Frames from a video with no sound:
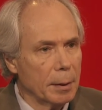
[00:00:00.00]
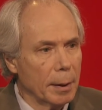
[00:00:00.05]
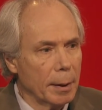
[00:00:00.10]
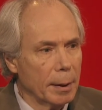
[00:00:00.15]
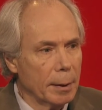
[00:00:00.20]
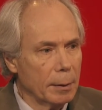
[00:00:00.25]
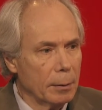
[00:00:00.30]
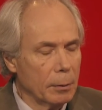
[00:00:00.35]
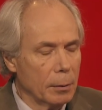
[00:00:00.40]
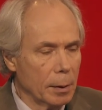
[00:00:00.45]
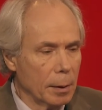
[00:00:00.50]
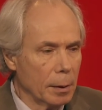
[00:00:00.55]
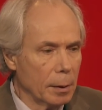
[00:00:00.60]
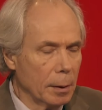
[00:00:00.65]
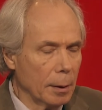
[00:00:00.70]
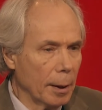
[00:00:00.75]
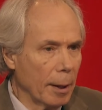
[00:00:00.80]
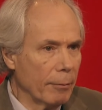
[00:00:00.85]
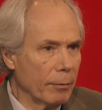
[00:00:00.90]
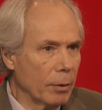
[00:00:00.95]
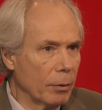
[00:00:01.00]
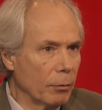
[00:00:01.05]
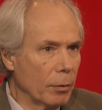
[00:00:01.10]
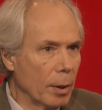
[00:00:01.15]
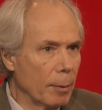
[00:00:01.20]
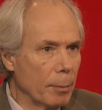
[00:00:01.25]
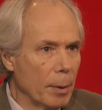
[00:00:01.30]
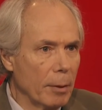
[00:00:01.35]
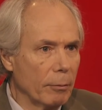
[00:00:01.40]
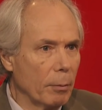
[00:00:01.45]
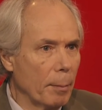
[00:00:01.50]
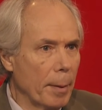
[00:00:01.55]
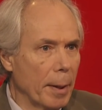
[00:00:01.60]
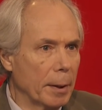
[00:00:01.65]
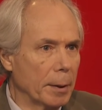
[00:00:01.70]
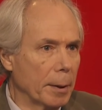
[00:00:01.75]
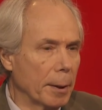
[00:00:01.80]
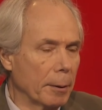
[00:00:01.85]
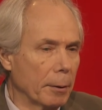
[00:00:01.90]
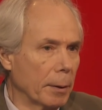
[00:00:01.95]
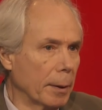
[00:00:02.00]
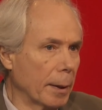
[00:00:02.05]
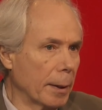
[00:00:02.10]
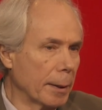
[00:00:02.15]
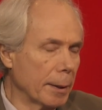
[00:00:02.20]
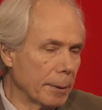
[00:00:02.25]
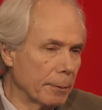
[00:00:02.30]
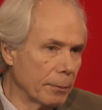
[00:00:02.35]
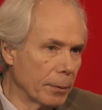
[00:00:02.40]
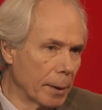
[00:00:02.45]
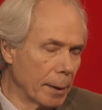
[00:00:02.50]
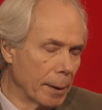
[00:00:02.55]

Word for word: and 11 of them never made it out alive.